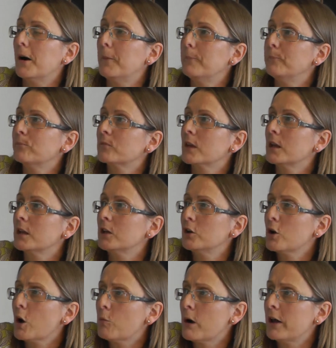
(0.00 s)

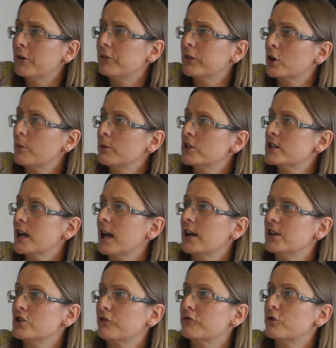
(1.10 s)
One of the common
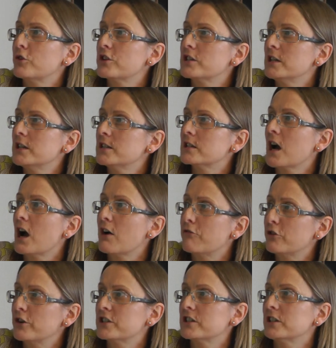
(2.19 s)
challenge, of course, is
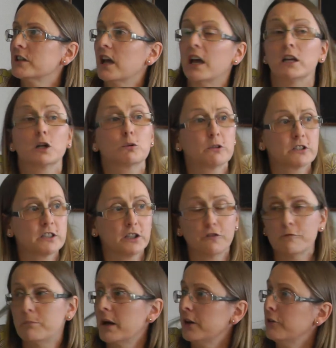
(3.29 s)
coverage and
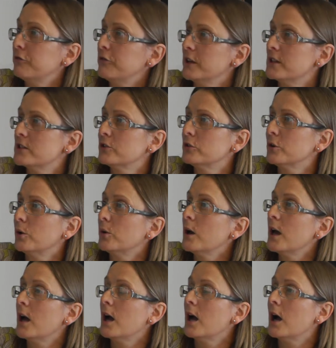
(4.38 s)
adequacy of benefits.
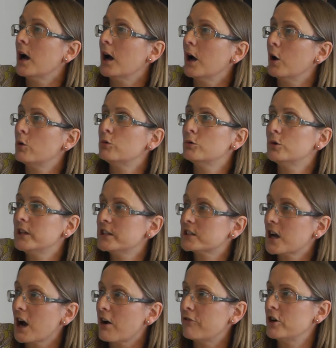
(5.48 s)
Who
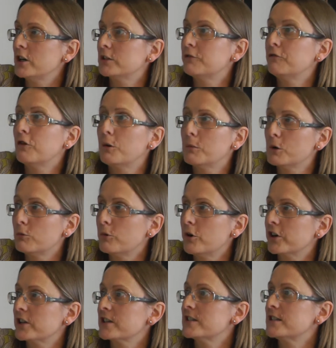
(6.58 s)
is covered, formal
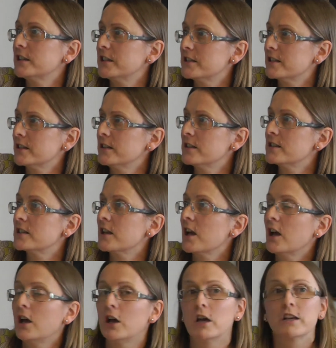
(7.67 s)
workers,
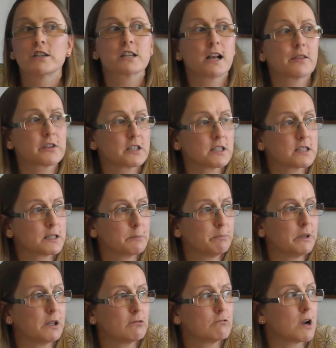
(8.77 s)
citizens? Shall the
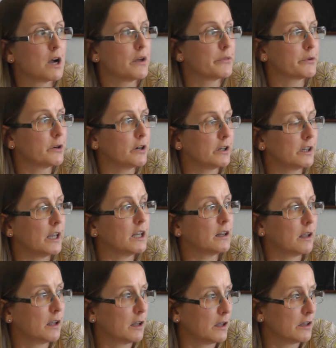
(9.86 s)
system be rather
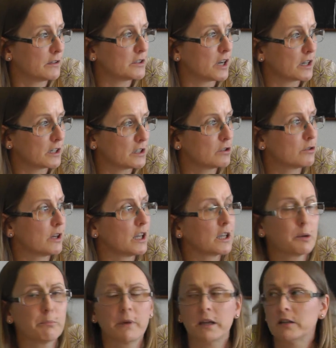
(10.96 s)
targeted to
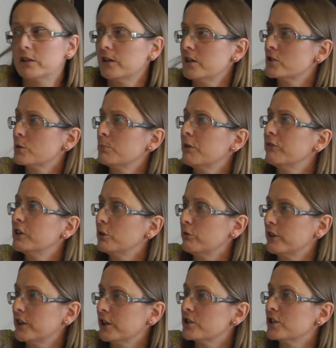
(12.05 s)
income maintenance or poverty
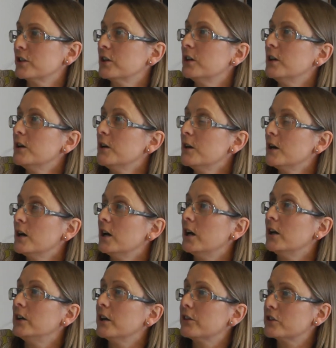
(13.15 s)
reduction?
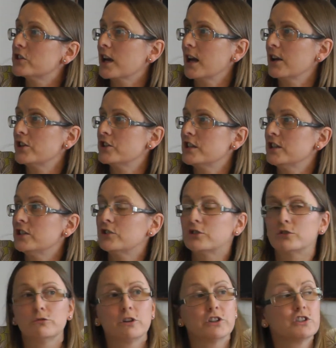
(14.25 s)
Another challenge is